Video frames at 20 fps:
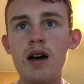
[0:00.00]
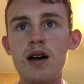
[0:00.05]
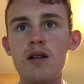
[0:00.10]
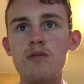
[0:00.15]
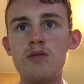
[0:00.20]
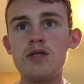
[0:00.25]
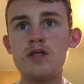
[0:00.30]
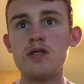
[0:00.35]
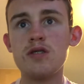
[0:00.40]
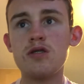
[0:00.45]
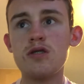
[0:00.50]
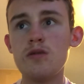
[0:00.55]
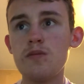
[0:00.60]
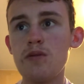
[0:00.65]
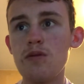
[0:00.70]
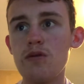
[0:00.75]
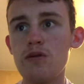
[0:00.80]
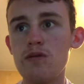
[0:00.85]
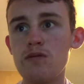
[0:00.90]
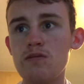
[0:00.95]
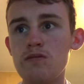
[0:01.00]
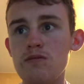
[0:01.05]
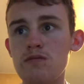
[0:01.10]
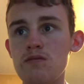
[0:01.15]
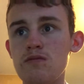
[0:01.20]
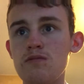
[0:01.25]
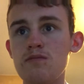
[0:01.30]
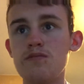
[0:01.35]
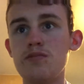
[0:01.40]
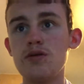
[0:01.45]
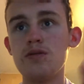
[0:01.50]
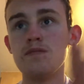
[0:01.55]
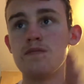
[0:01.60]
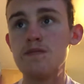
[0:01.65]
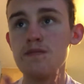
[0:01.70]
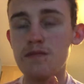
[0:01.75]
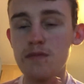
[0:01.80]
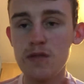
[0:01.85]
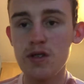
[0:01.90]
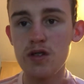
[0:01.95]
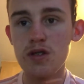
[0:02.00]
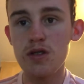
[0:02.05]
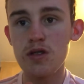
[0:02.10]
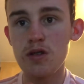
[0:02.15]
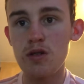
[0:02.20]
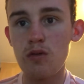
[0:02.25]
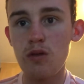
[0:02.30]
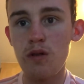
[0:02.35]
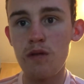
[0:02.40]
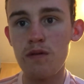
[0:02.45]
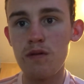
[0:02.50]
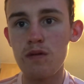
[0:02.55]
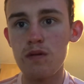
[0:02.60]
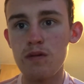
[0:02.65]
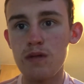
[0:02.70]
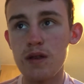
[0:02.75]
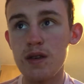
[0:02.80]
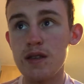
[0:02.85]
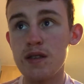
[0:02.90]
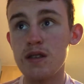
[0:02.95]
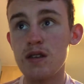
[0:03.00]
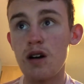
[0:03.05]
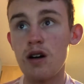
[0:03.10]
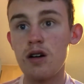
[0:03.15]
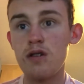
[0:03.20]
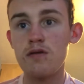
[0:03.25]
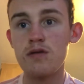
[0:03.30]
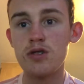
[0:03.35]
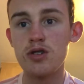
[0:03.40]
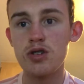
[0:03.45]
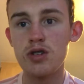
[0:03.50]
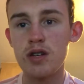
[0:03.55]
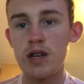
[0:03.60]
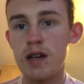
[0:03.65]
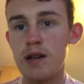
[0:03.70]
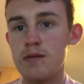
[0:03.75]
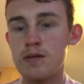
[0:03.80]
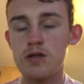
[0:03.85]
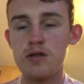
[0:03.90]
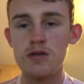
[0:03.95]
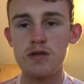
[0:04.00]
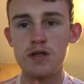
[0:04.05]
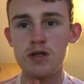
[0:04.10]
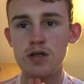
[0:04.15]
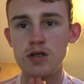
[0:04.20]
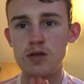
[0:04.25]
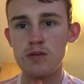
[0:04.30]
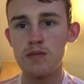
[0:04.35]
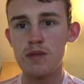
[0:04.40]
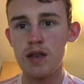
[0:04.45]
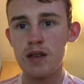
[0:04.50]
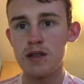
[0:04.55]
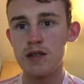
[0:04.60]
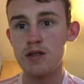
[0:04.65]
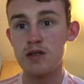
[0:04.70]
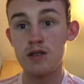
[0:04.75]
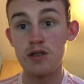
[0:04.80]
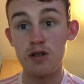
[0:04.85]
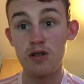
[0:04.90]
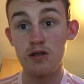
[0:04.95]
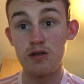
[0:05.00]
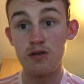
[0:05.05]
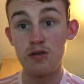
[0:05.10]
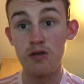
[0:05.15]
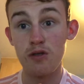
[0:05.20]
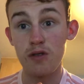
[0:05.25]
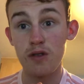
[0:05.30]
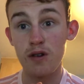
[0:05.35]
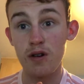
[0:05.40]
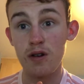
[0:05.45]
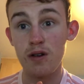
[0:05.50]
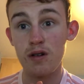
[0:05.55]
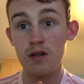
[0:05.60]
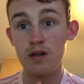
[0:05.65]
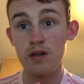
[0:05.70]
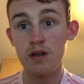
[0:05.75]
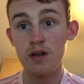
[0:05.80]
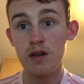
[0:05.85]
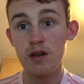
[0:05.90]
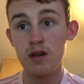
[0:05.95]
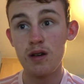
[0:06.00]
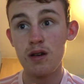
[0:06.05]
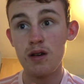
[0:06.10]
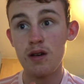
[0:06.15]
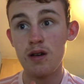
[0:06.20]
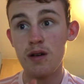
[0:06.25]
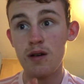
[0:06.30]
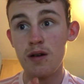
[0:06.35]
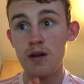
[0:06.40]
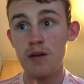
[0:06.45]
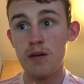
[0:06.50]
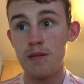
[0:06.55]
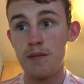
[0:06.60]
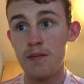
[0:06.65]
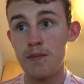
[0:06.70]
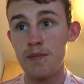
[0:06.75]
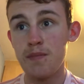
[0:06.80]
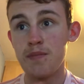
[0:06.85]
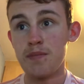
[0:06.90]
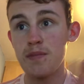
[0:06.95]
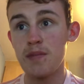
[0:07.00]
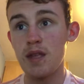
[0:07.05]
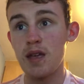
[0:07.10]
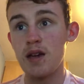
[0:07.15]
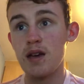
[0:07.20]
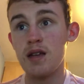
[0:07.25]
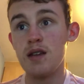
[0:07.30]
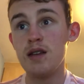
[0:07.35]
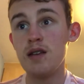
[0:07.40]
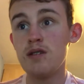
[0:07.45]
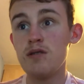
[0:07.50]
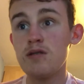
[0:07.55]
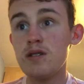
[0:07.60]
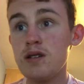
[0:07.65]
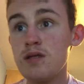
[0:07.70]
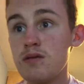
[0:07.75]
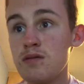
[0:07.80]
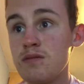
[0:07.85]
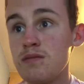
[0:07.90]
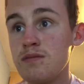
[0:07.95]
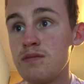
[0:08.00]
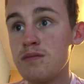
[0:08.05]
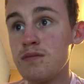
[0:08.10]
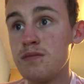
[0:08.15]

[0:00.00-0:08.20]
And we couple, but just to go over these Irish games because some days there's not nothing on. Uh, no, no.